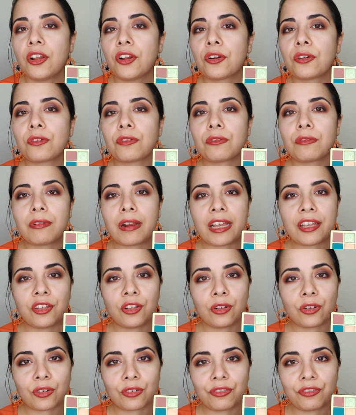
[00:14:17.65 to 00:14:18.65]

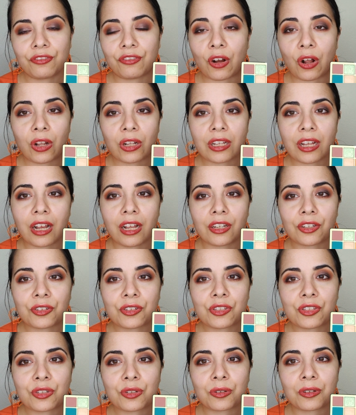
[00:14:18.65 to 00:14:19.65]
regular fall color
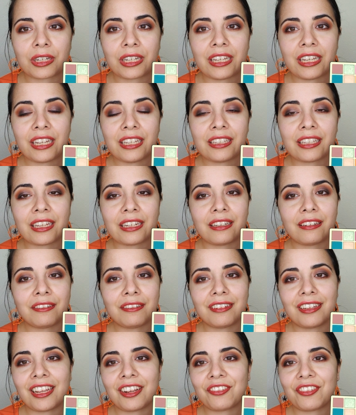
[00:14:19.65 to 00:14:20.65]
story that
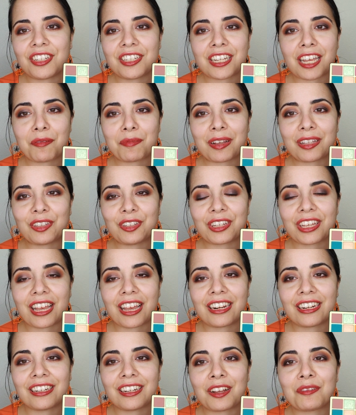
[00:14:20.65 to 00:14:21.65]
every time I look
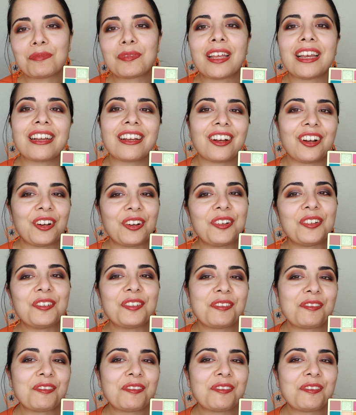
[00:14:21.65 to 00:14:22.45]
at it, I'm like, oh,